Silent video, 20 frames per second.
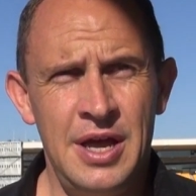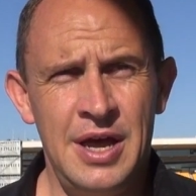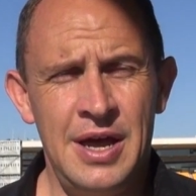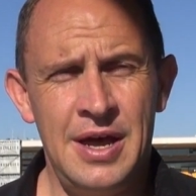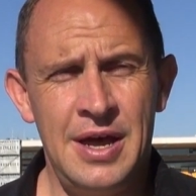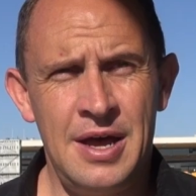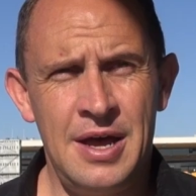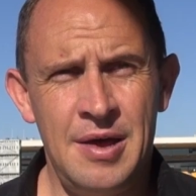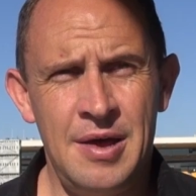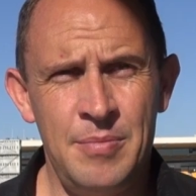
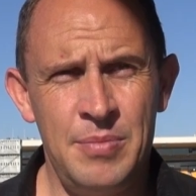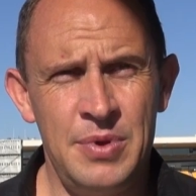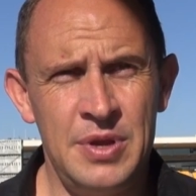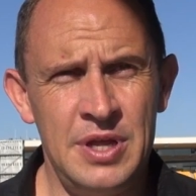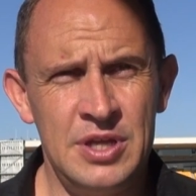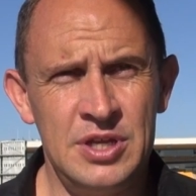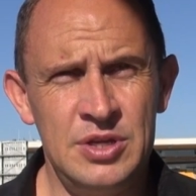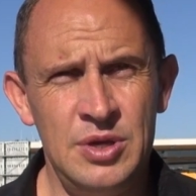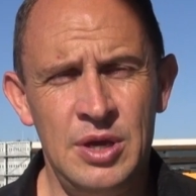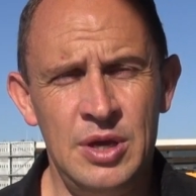But
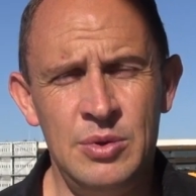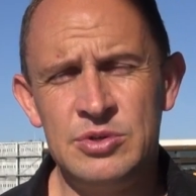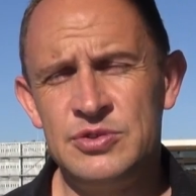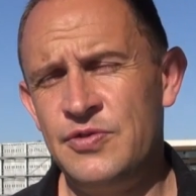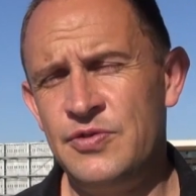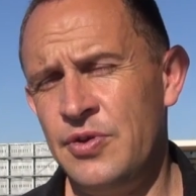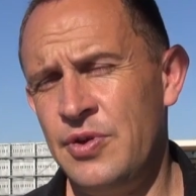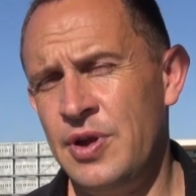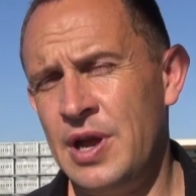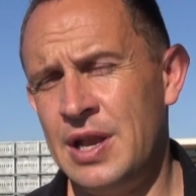he was
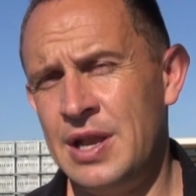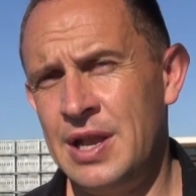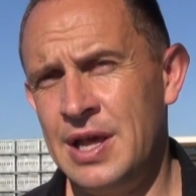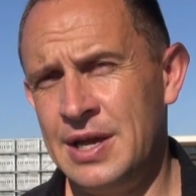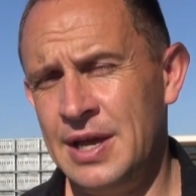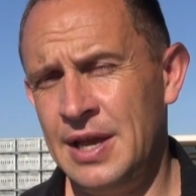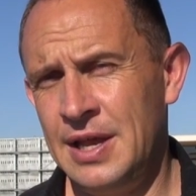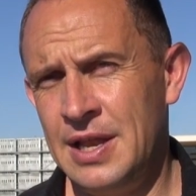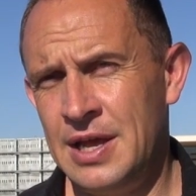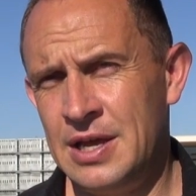very
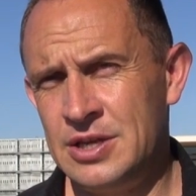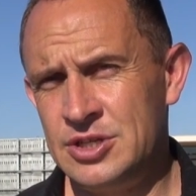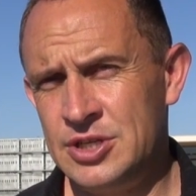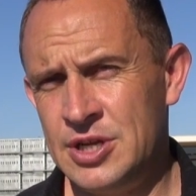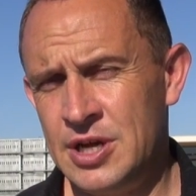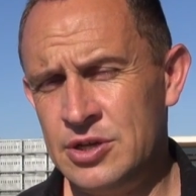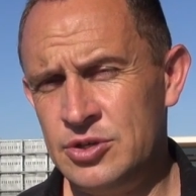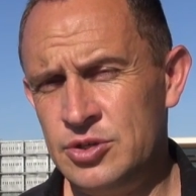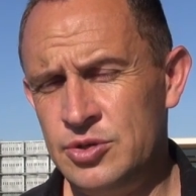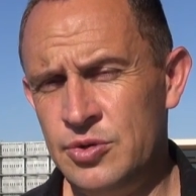unlucky last
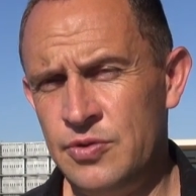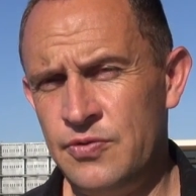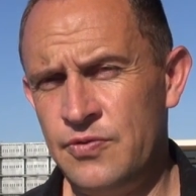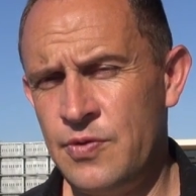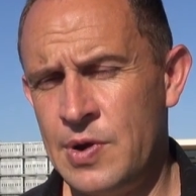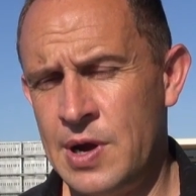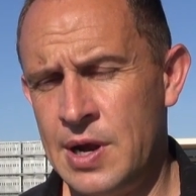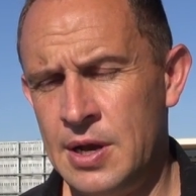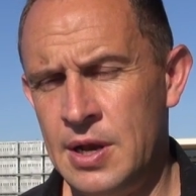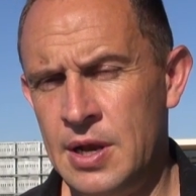start, should have
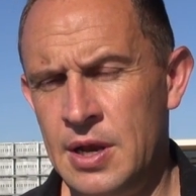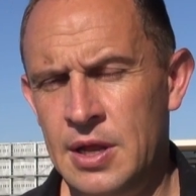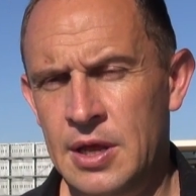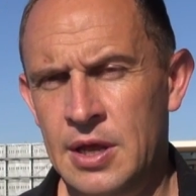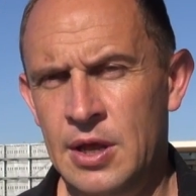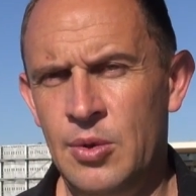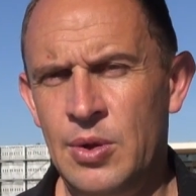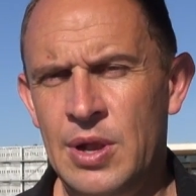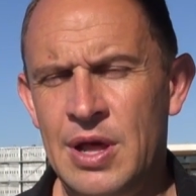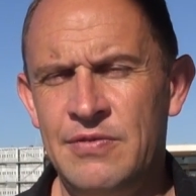won, and
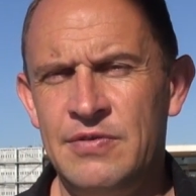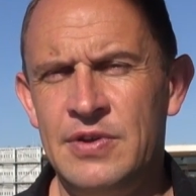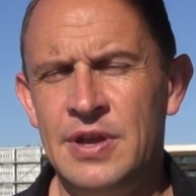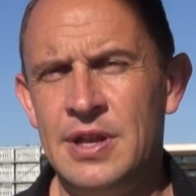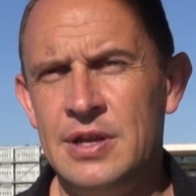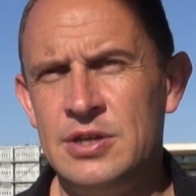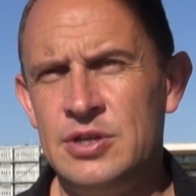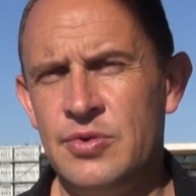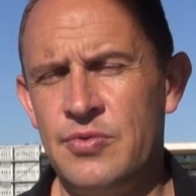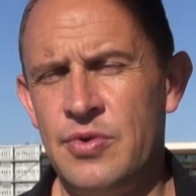he'll love
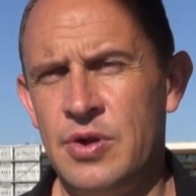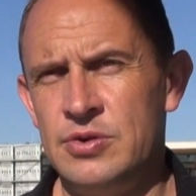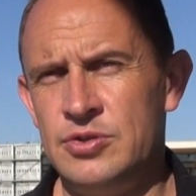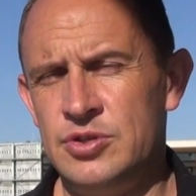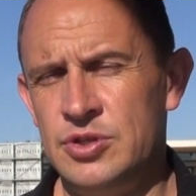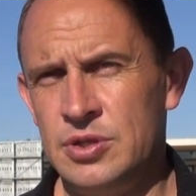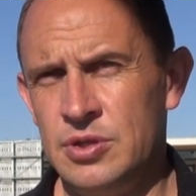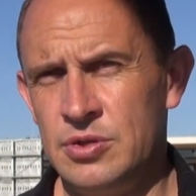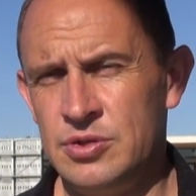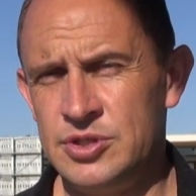getting to Rose
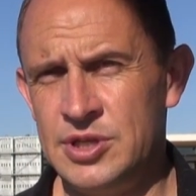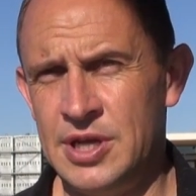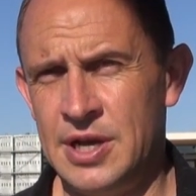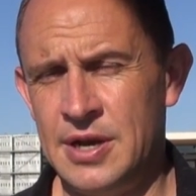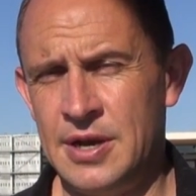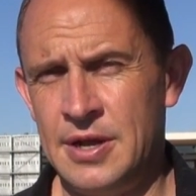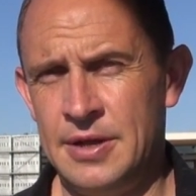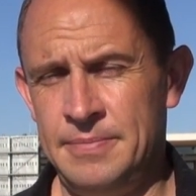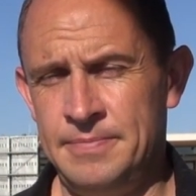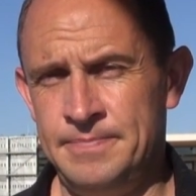Hill on
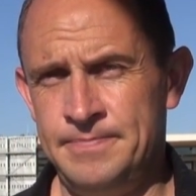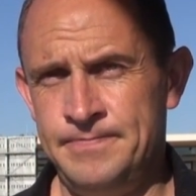Saturday.